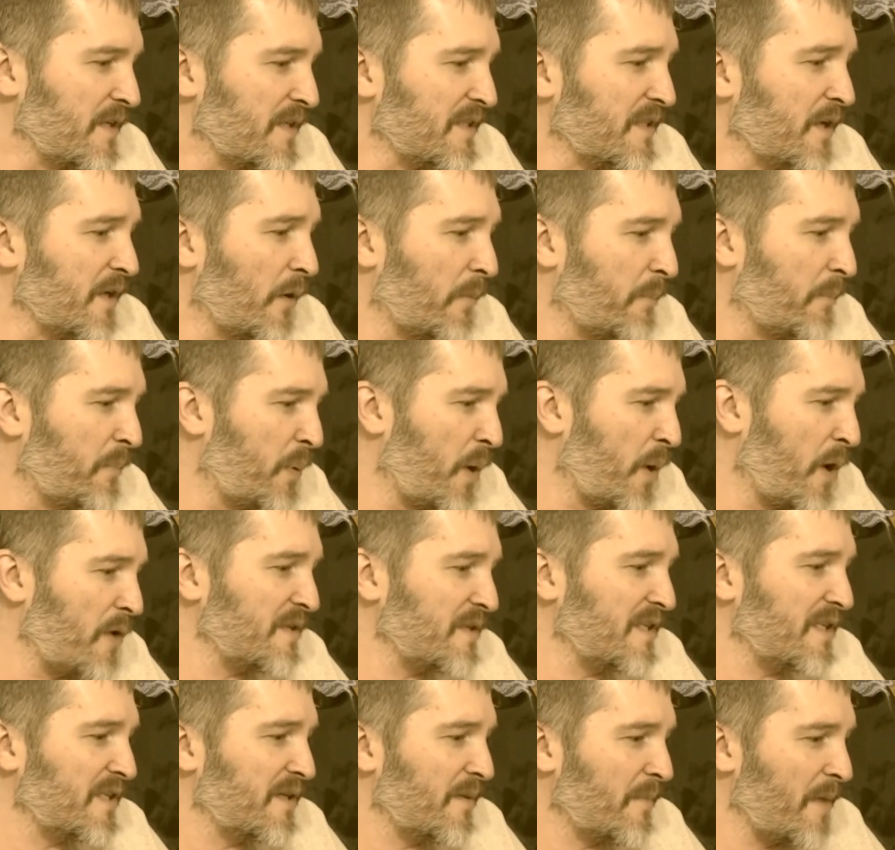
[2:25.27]
So it's called
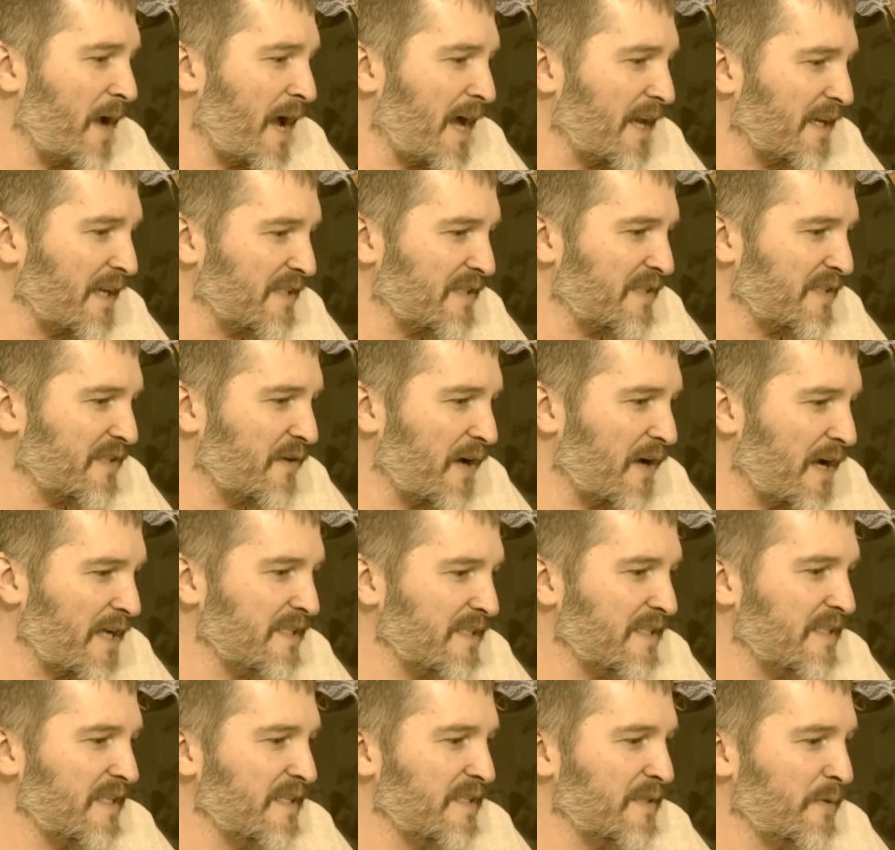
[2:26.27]
Post-Traumatic
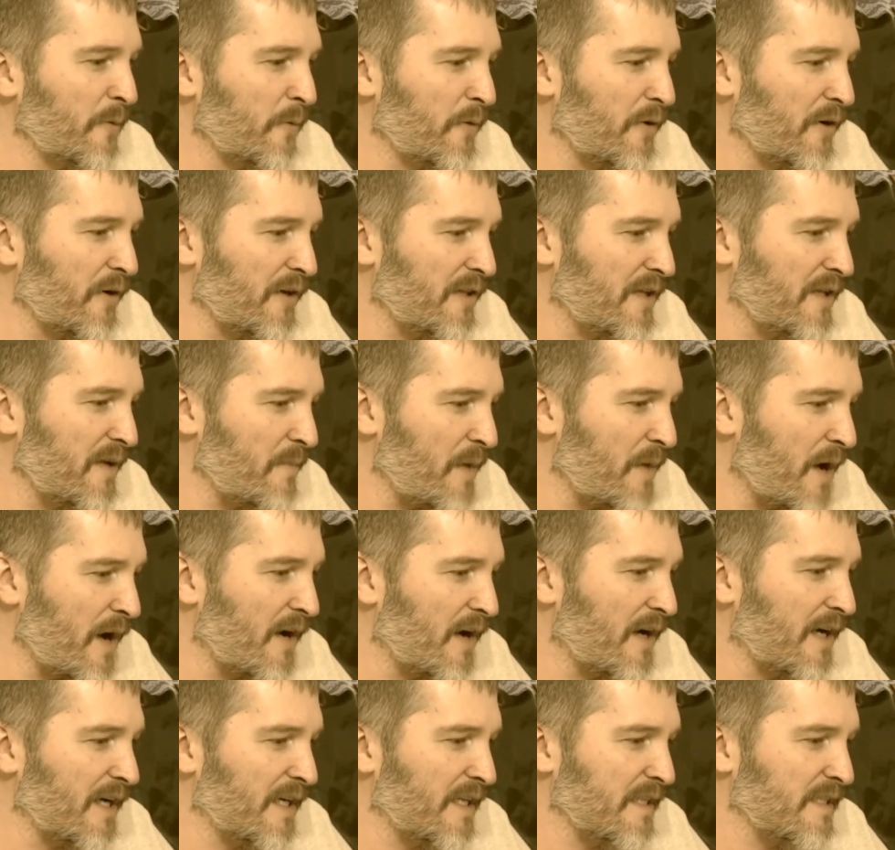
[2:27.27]
Stress Disorder in the
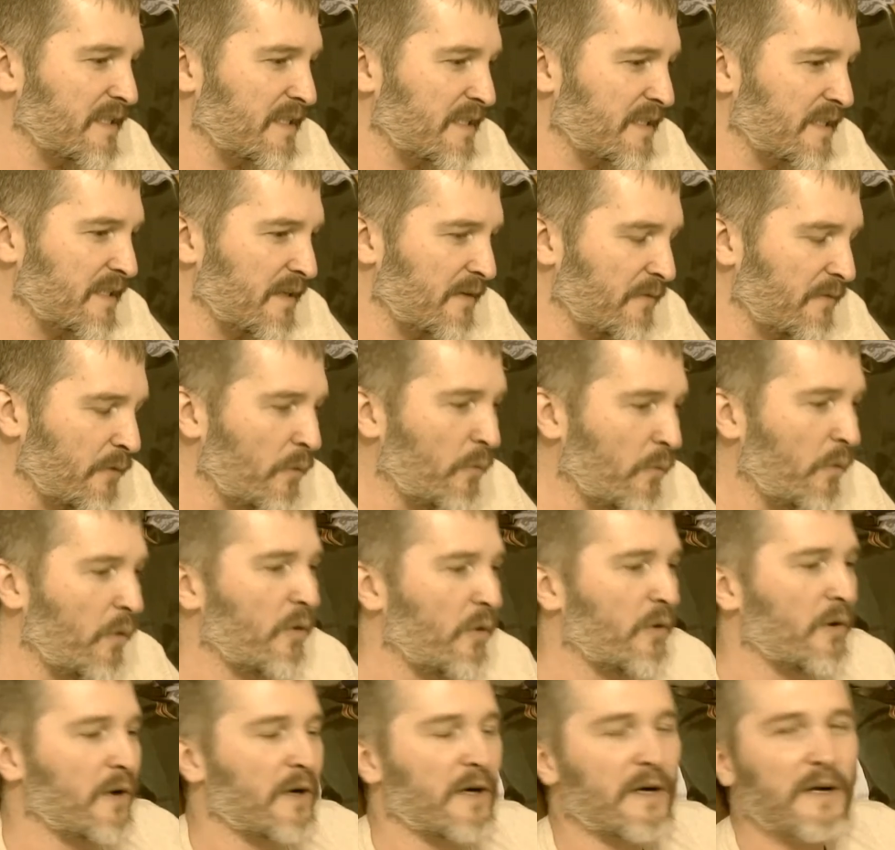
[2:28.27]
American Civil
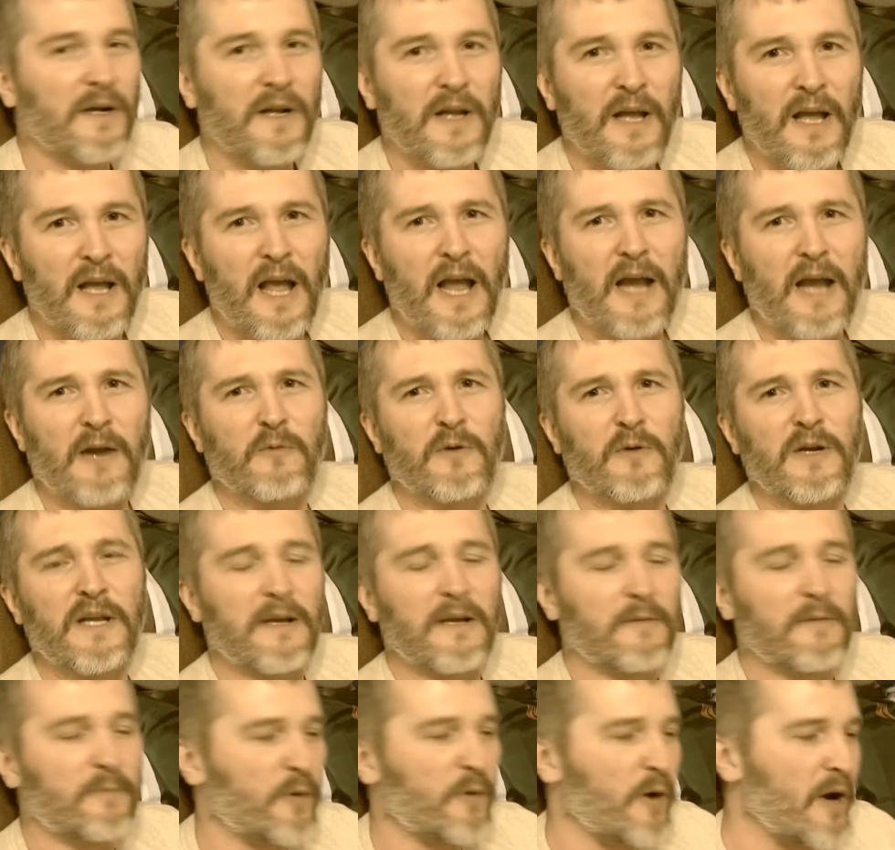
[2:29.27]
War, a
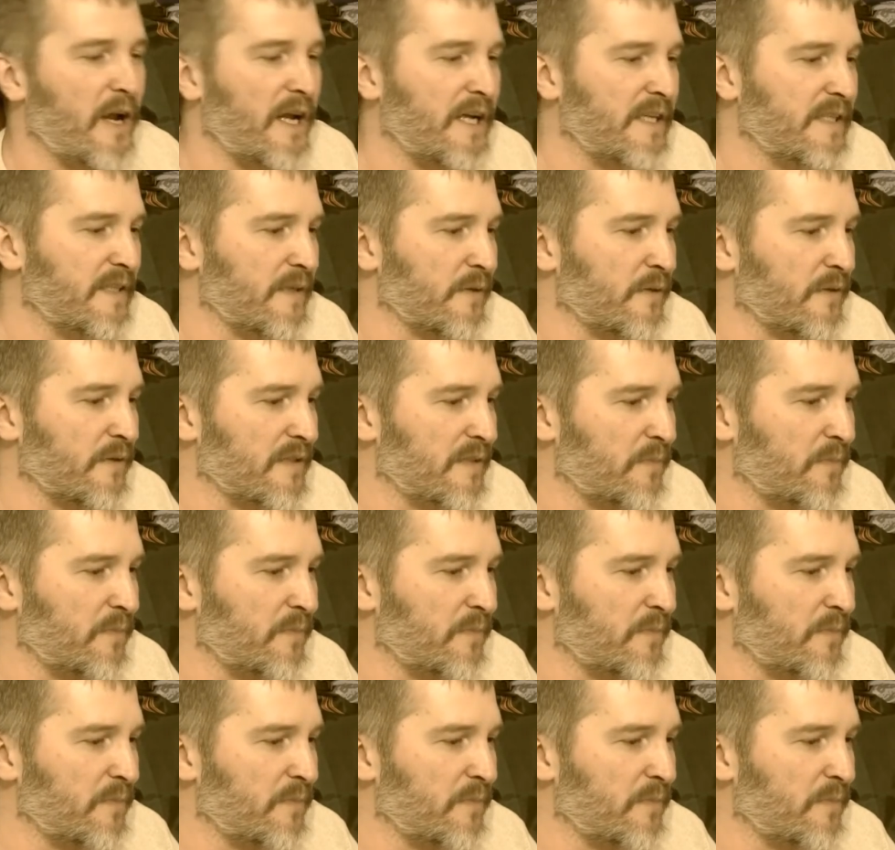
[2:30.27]
reappraisal.